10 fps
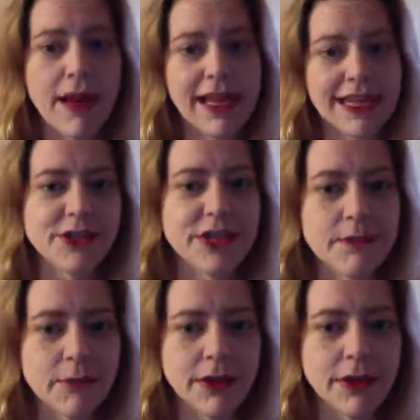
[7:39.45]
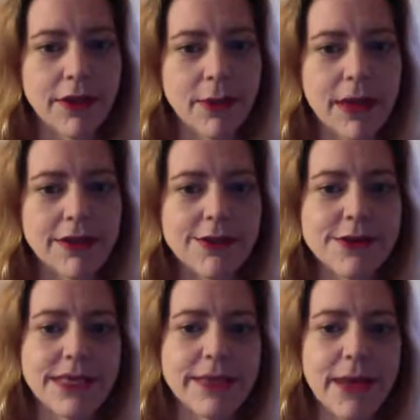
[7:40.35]
I guess she didn't pull it all the way closed.
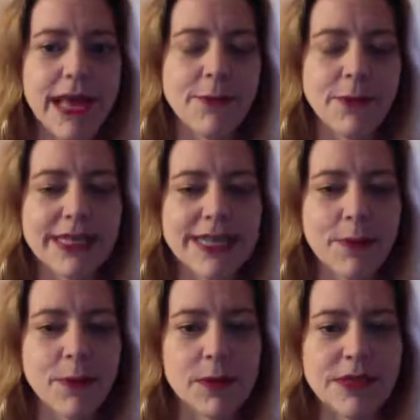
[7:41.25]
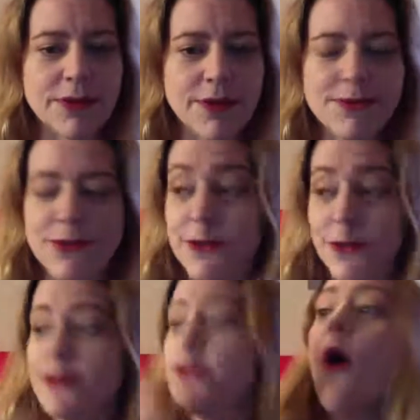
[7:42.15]
And then we had a really terrible windstorm. So the
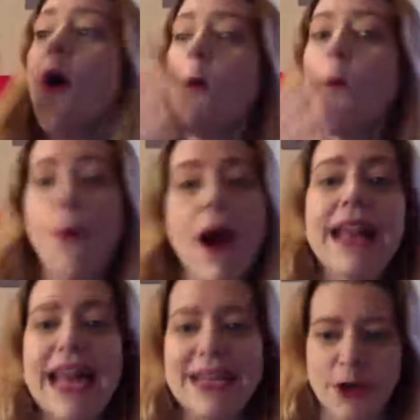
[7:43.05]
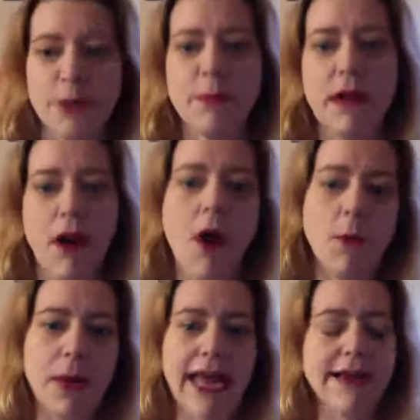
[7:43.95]
door is wide ass open all
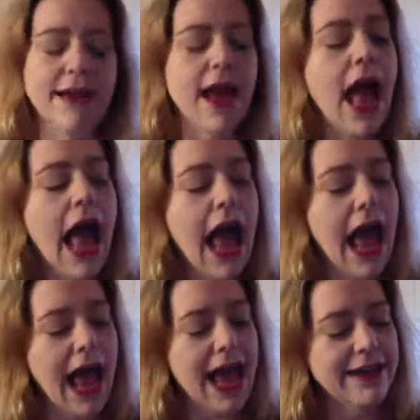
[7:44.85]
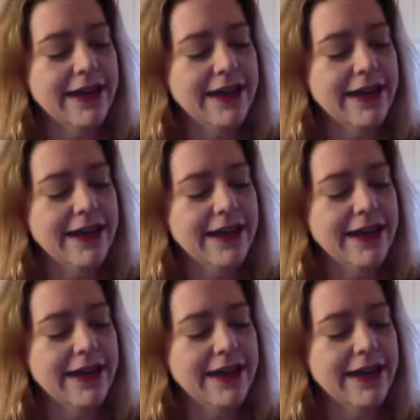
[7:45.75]
weekend. And